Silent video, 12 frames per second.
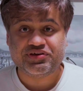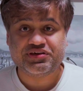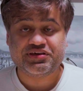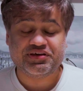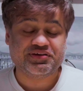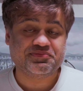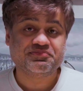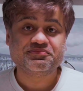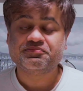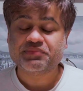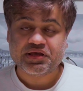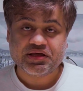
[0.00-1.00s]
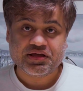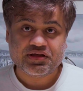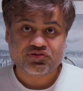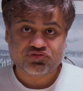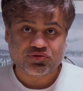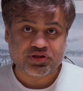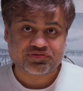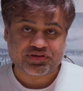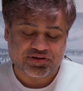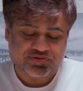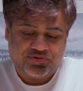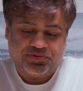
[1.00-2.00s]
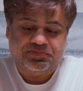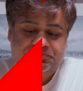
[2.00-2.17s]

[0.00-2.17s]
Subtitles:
kit. So let's get into it.